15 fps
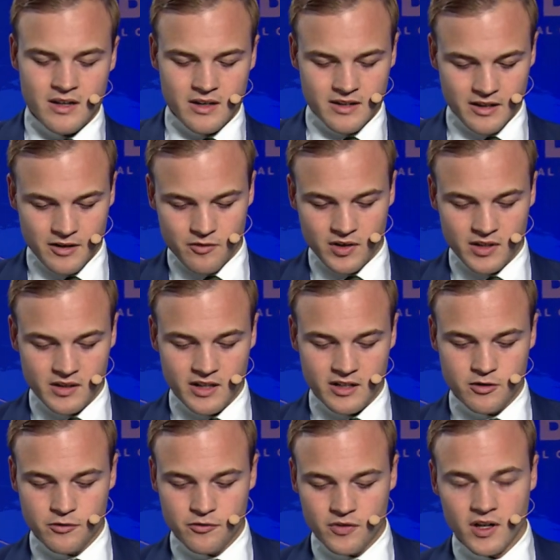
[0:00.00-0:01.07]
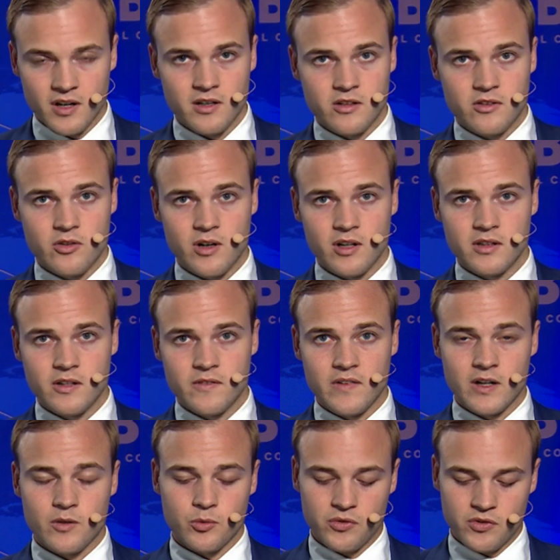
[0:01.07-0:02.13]
given that you find attractive
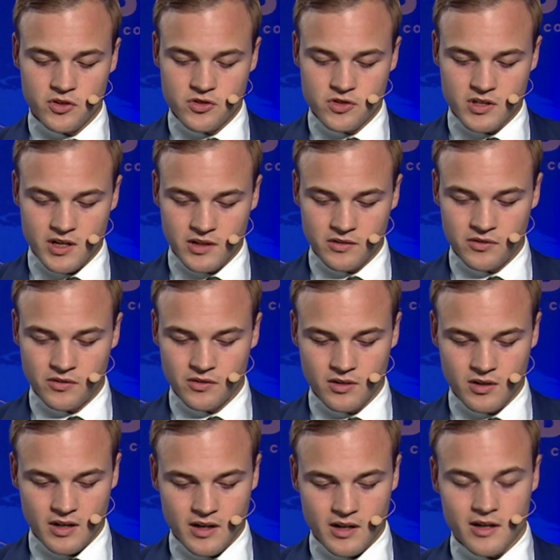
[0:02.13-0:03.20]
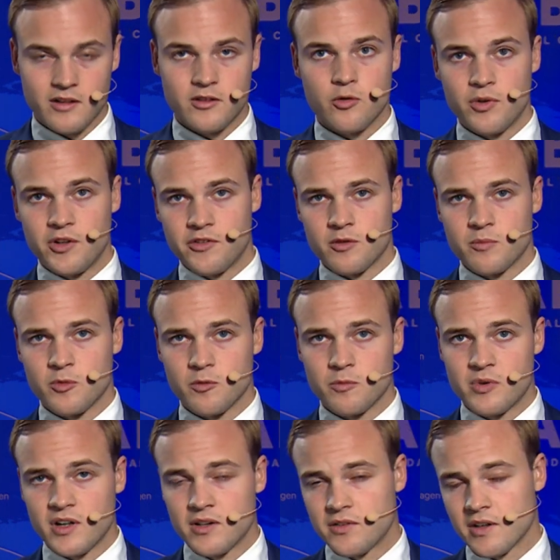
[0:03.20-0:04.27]
acquisitions to reasonable
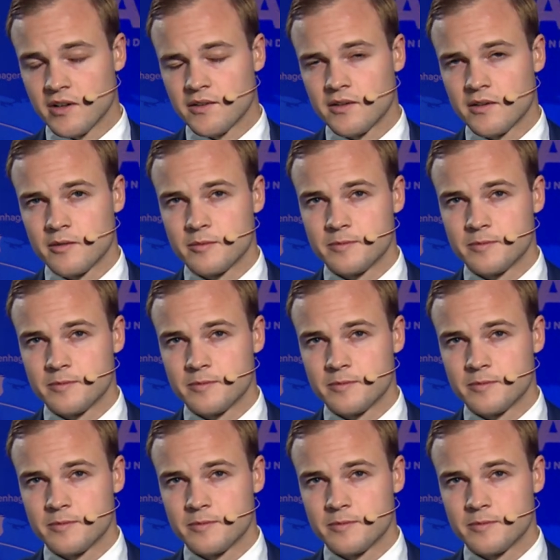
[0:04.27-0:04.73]
prices?